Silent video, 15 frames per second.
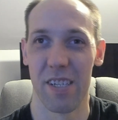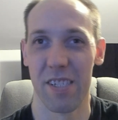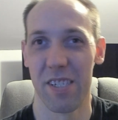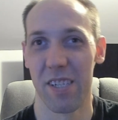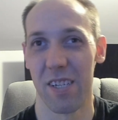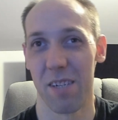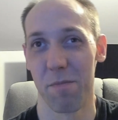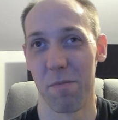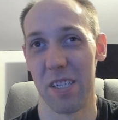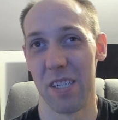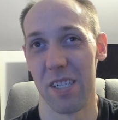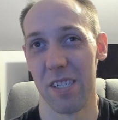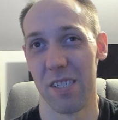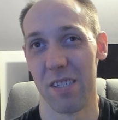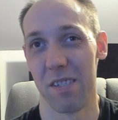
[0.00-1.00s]
like
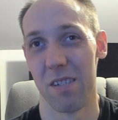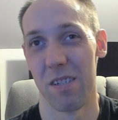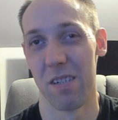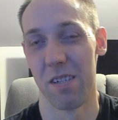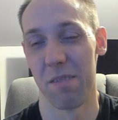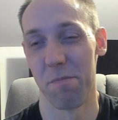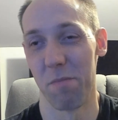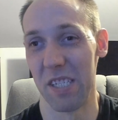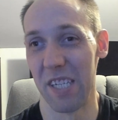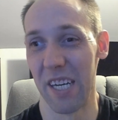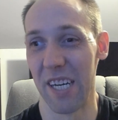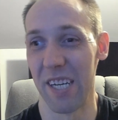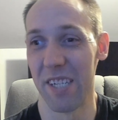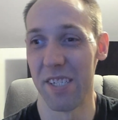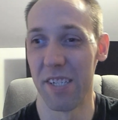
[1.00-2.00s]
my
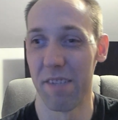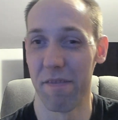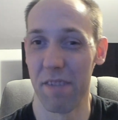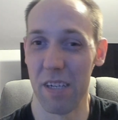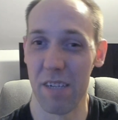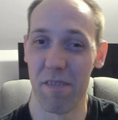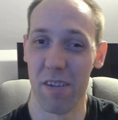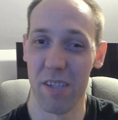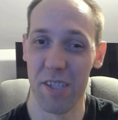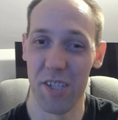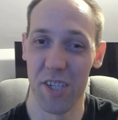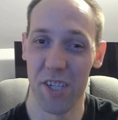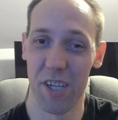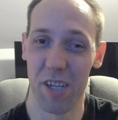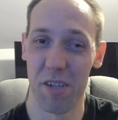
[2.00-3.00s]
dad's favorite
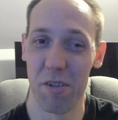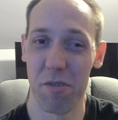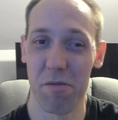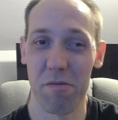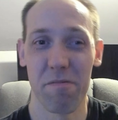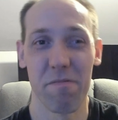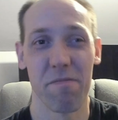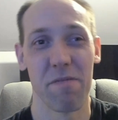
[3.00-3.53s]
show